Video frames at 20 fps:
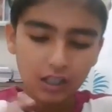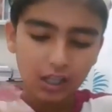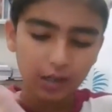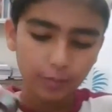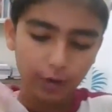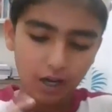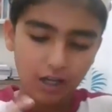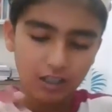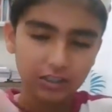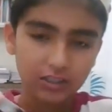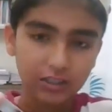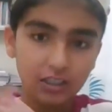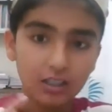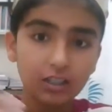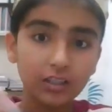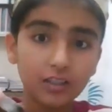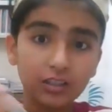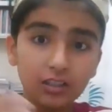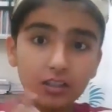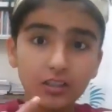Libras,
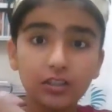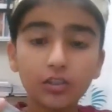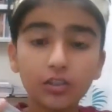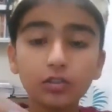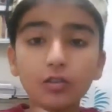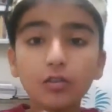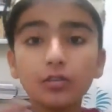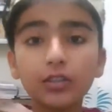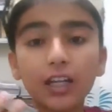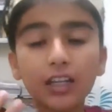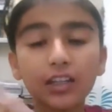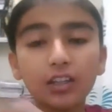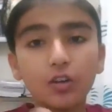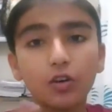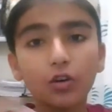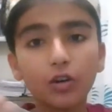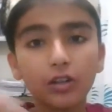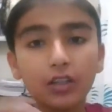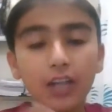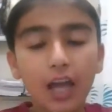did you know that
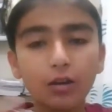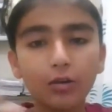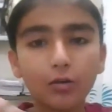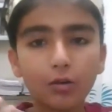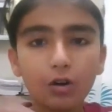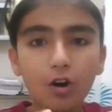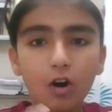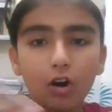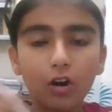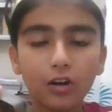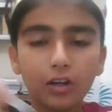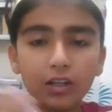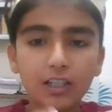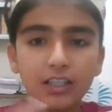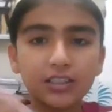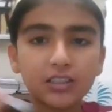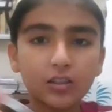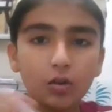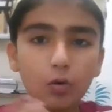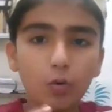your tarot card
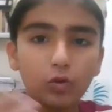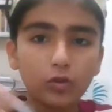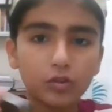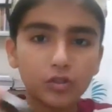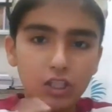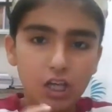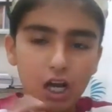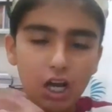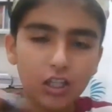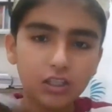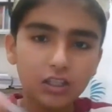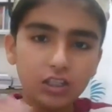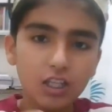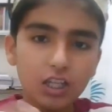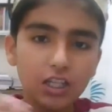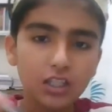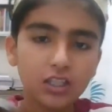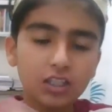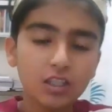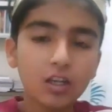is the
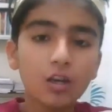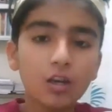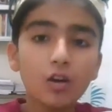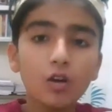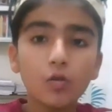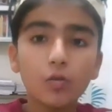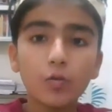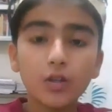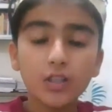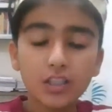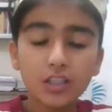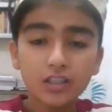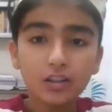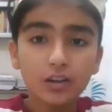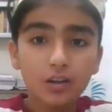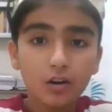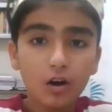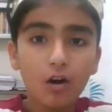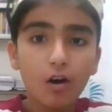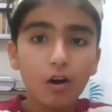Justice, which is
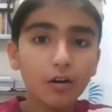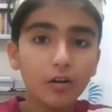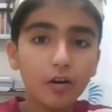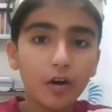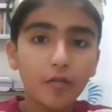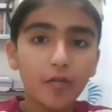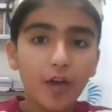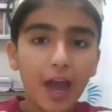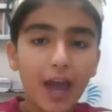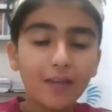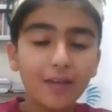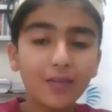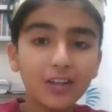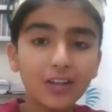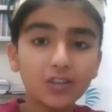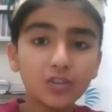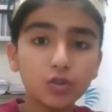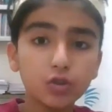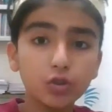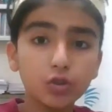a card of
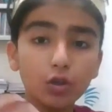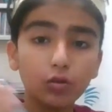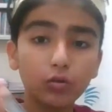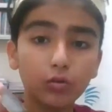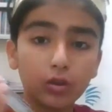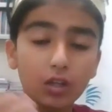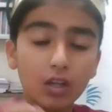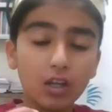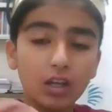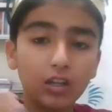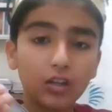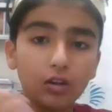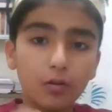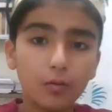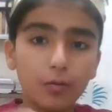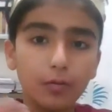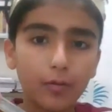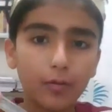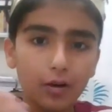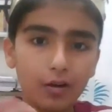having truth in
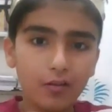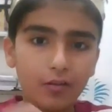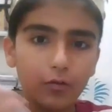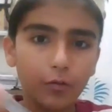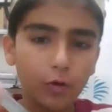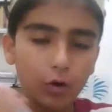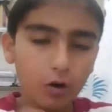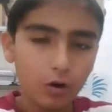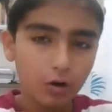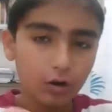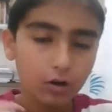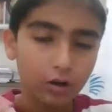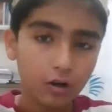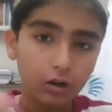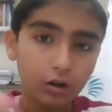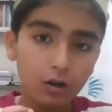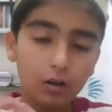your work?